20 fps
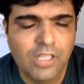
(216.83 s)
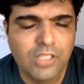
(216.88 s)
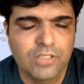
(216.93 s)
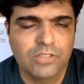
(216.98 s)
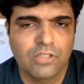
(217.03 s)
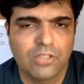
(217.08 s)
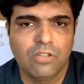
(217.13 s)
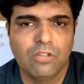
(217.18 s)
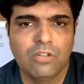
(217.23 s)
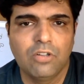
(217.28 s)

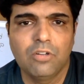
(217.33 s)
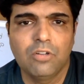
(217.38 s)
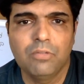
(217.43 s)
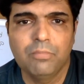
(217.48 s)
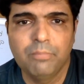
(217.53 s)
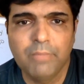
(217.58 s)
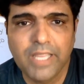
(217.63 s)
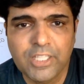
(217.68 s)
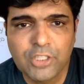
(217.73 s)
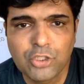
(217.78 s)
So
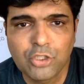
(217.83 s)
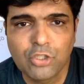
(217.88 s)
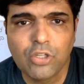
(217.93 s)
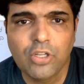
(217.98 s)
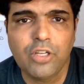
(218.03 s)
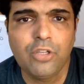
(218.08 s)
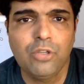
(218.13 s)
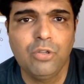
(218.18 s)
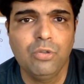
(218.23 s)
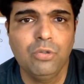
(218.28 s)
make
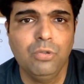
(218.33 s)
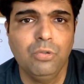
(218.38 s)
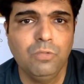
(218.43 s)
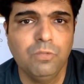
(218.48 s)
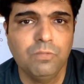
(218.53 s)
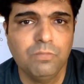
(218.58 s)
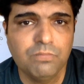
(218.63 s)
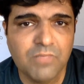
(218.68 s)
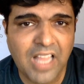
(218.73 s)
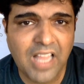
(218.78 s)
sure you
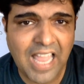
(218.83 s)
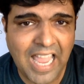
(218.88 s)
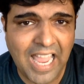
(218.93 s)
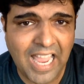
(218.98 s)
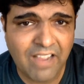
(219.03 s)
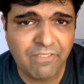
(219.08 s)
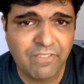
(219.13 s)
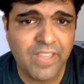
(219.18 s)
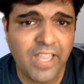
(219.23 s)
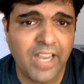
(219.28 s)

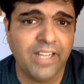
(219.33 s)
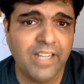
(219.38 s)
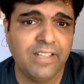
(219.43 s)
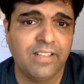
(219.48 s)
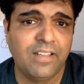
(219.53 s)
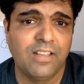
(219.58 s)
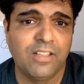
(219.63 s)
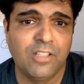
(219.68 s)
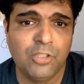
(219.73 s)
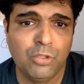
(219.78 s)
have that,
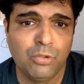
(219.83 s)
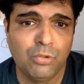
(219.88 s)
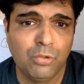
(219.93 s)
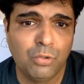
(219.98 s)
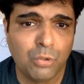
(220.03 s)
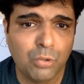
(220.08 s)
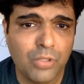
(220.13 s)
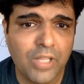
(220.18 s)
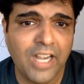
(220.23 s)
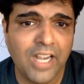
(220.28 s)
you
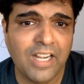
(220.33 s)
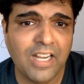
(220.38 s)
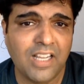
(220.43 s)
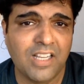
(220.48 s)
do that.